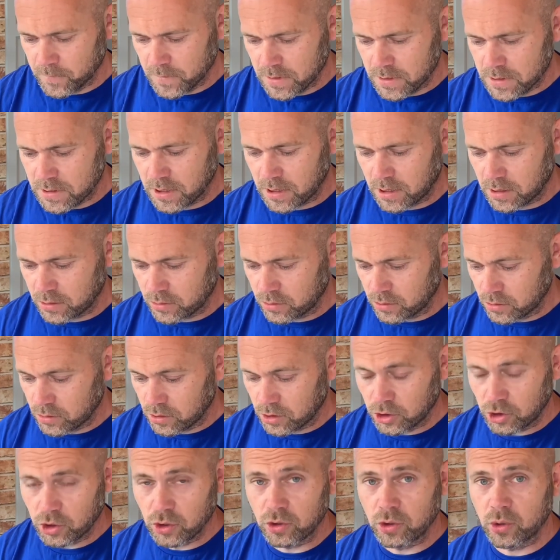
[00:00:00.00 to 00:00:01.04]
So a
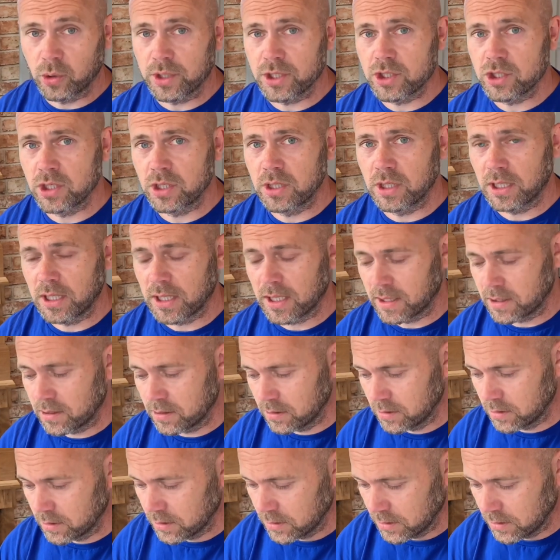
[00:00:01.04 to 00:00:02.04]
good question again.